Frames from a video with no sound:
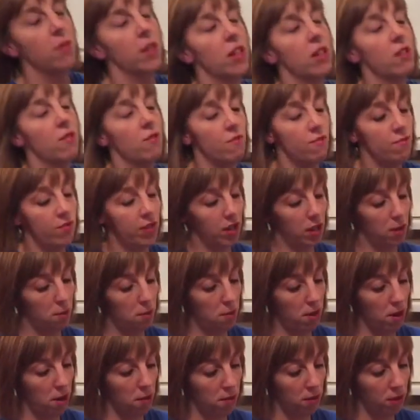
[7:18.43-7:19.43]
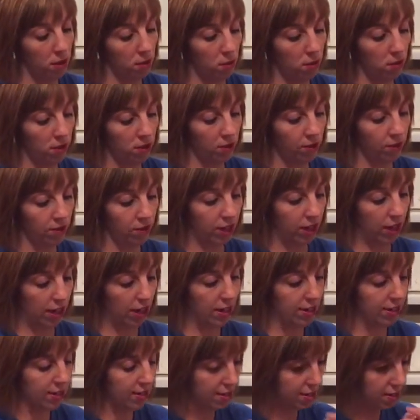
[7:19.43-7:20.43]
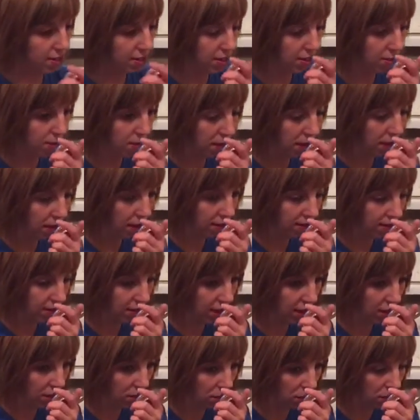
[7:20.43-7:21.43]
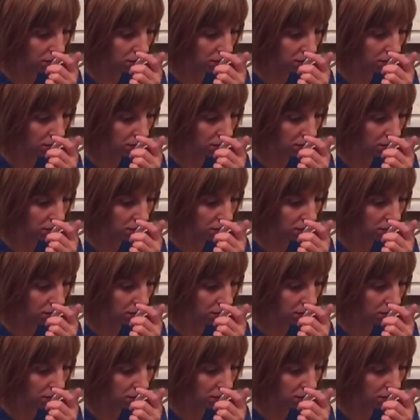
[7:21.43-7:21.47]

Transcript: one is a real popular one, the vanilla style